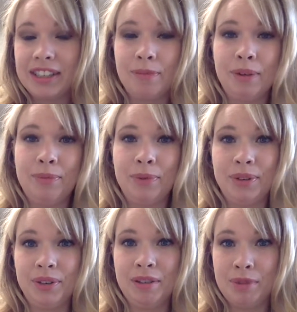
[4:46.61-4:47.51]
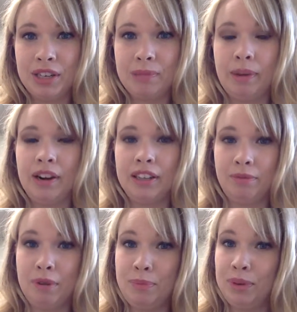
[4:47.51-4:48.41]
some people do images better,
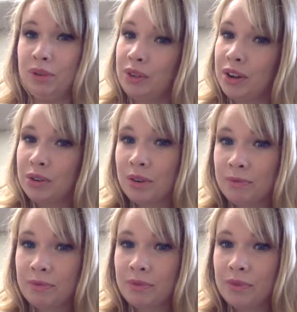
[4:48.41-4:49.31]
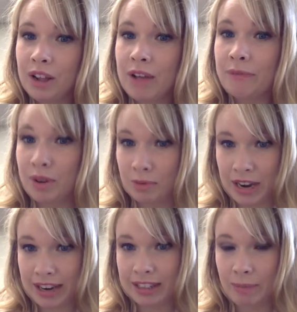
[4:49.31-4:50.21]
some people do long-form
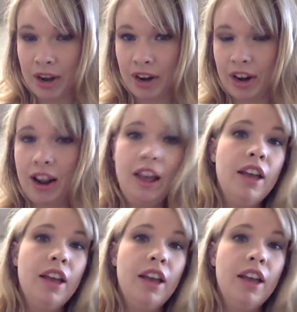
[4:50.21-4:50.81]
text better.